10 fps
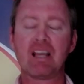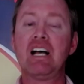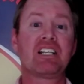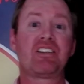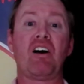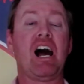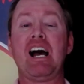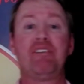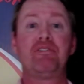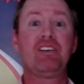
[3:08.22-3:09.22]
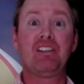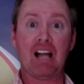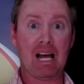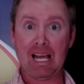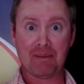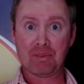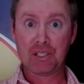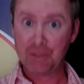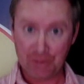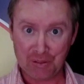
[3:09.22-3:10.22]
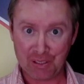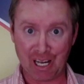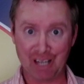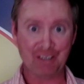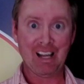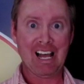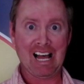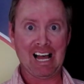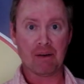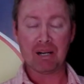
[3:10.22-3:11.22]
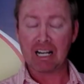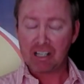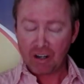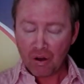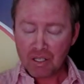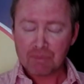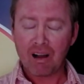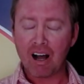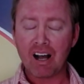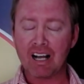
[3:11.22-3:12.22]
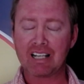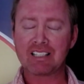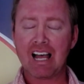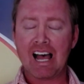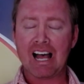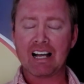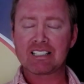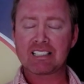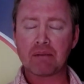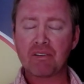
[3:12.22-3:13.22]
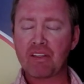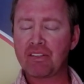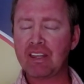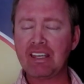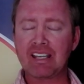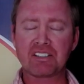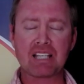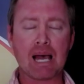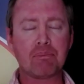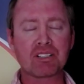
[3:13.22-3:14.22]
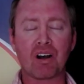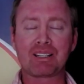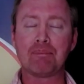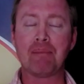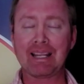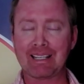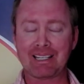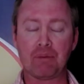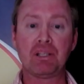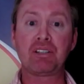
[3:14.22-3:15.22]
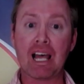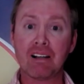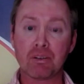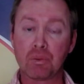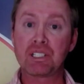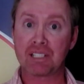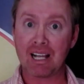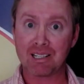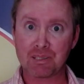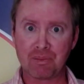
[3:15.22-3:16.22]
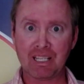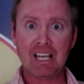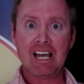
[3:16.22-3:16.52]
So I feel I am good to go. When I close my eyes, some of the thinking just happens automatically, which tells me,